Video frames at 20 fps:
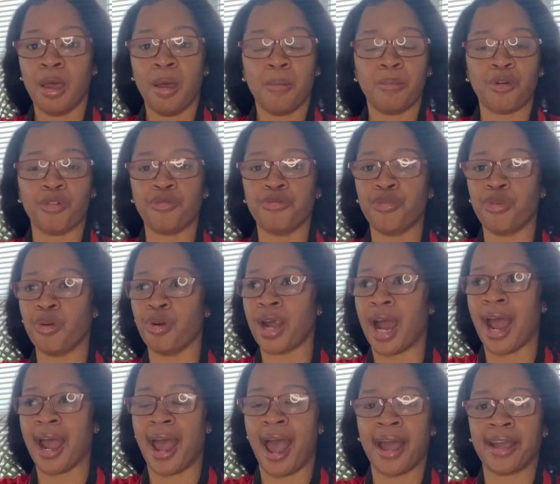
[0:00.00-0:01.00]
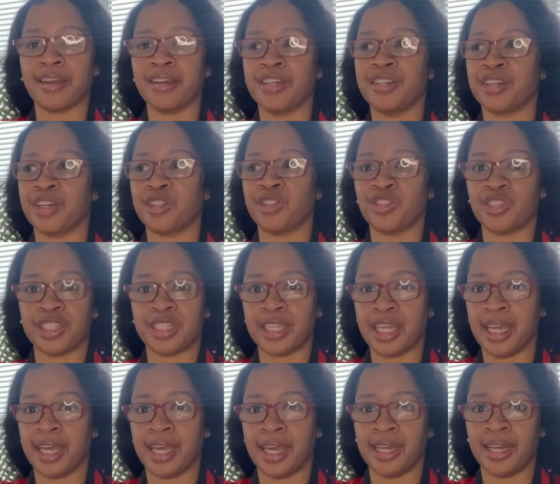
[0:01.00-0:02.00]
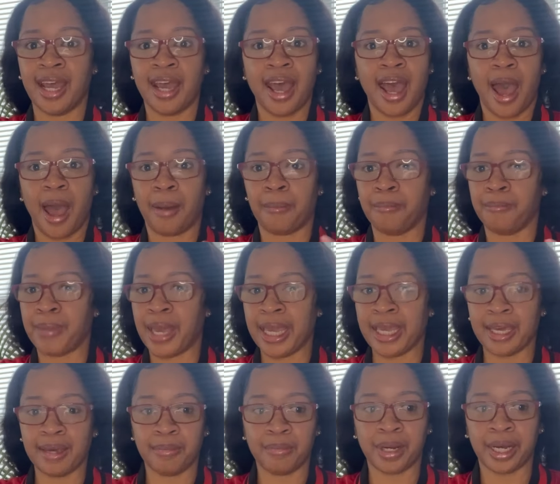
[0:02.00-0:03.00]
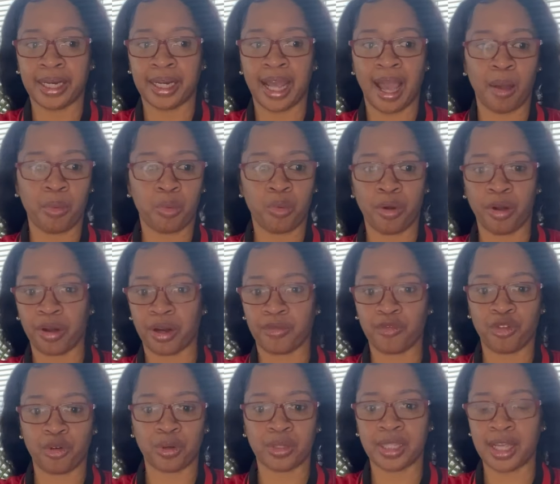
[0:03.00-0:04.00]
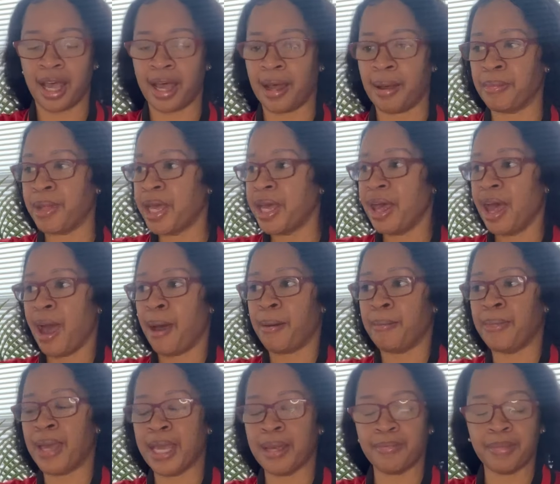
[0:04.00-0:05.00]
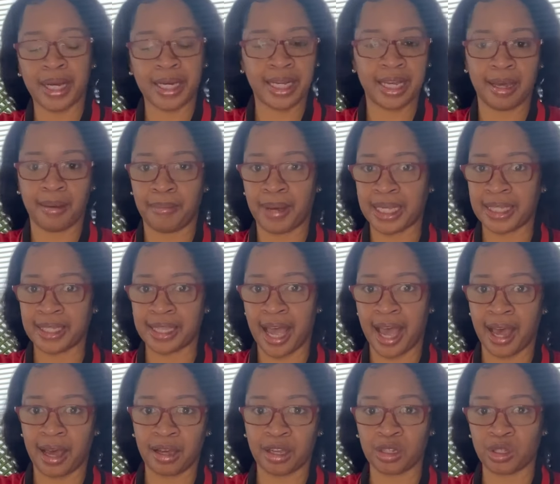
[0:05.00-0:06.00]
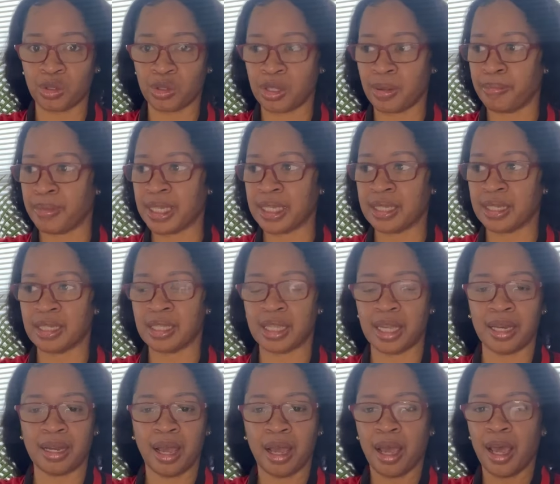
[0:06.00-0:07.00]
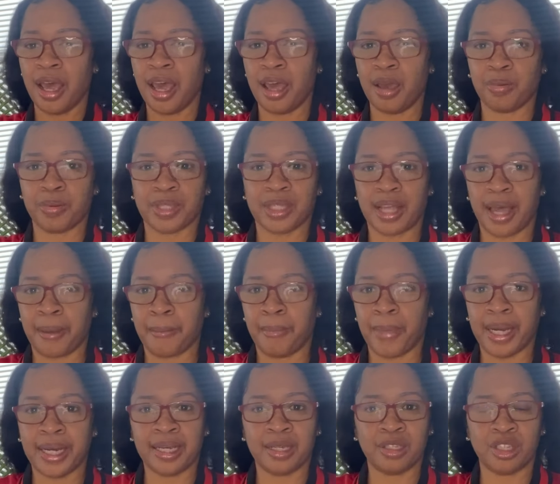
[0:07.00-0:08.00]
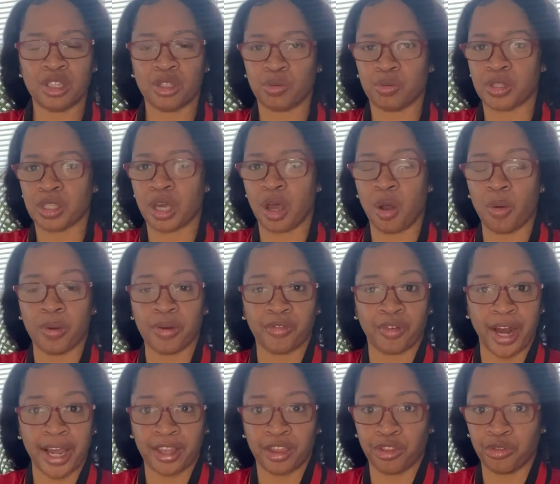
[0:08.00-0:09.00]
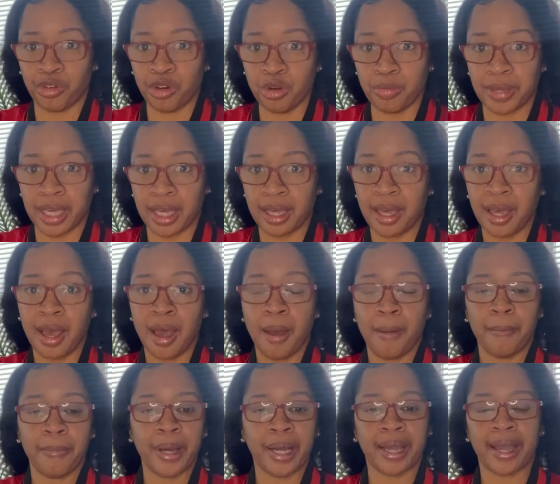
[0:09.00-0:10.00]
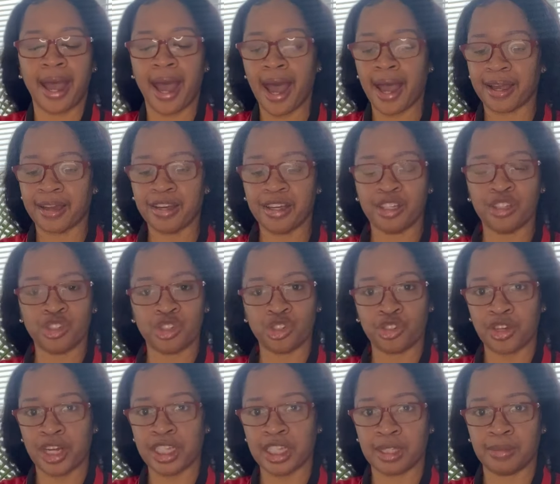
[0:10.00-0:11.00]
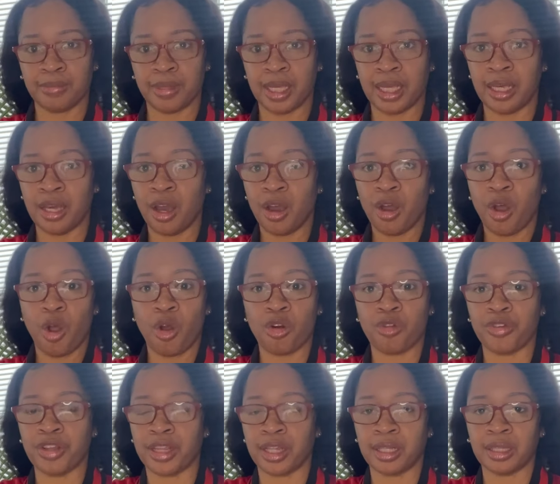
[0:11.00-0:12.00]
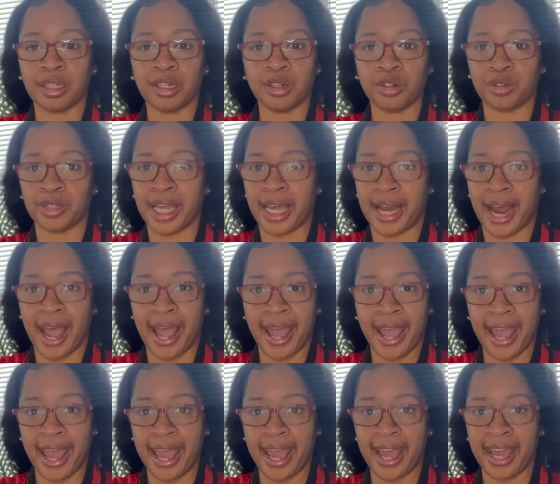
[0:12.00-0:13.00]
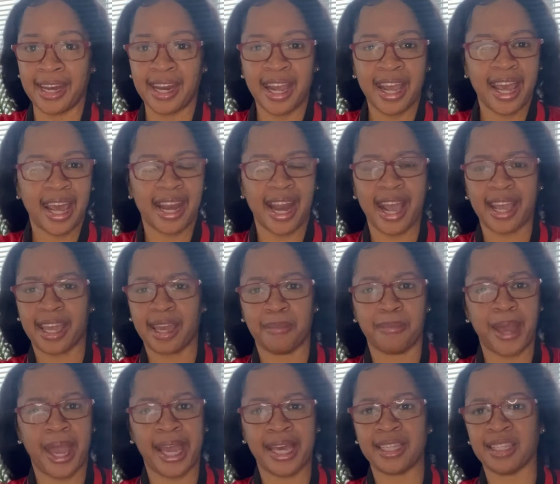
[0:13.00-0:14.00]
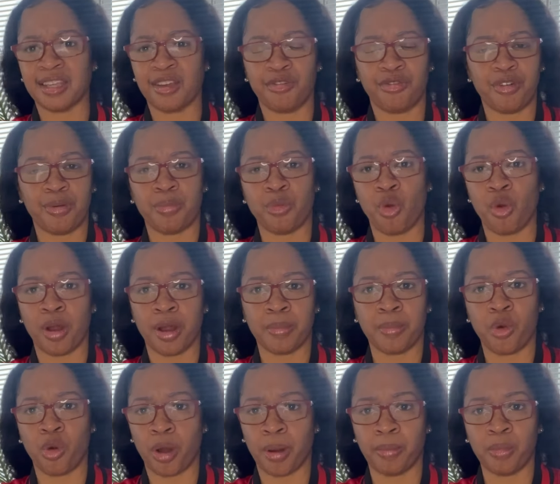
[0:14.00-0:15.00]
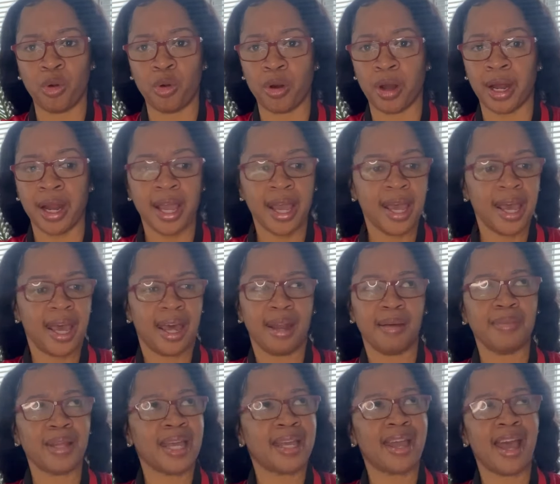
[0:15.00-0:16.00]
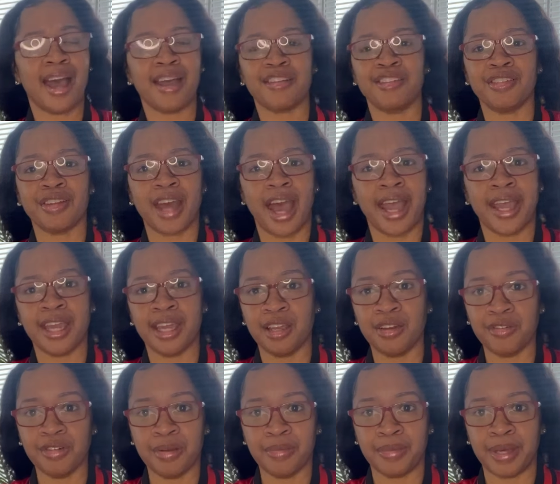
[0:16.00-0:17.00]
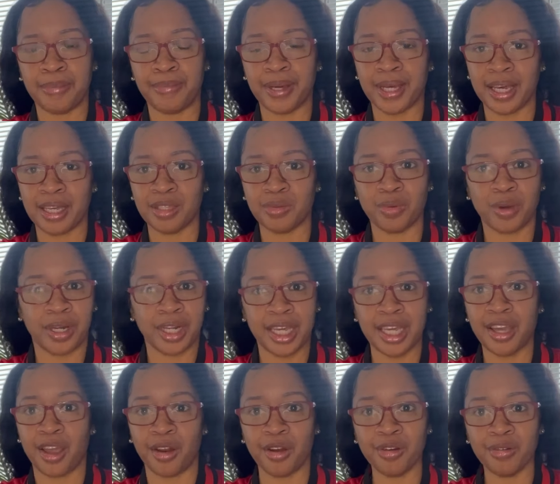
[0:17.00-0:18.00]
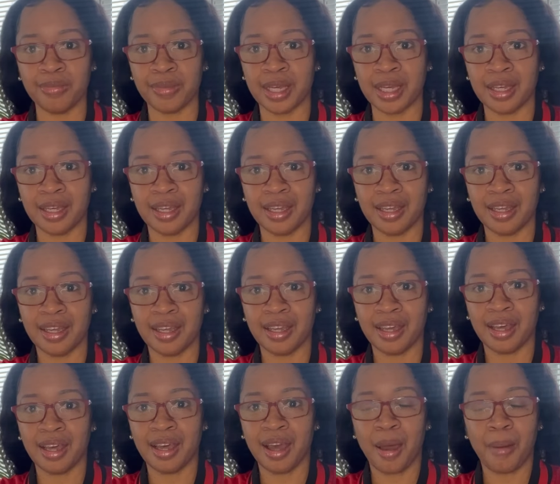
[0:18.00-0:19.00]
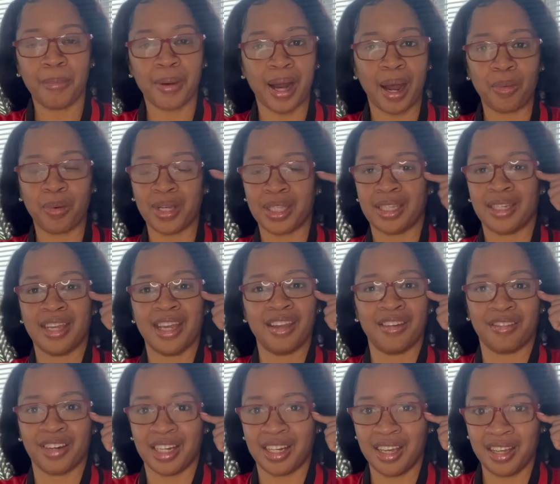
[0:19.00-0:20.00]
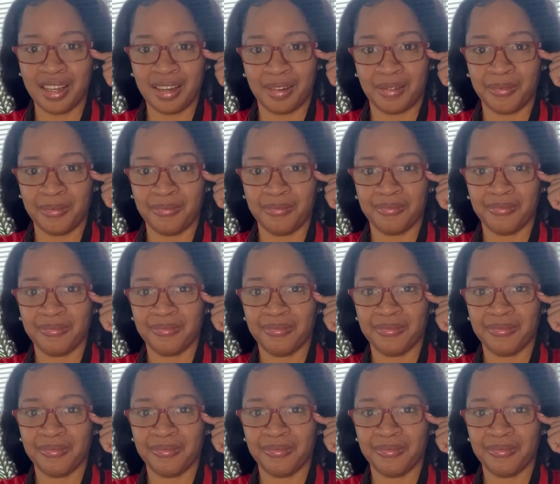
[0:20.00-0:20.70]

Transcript: Before, I couldn't understand. I'm making money. I work full time. I make money in my side hustles and business. And it was like money just was going right through me. But God couldn't trust me over the little that I had. And I kept asking for more and more and more. And I'm like, God, you're not hearing me. But guess what? He heard me. But I wasn't hearing him.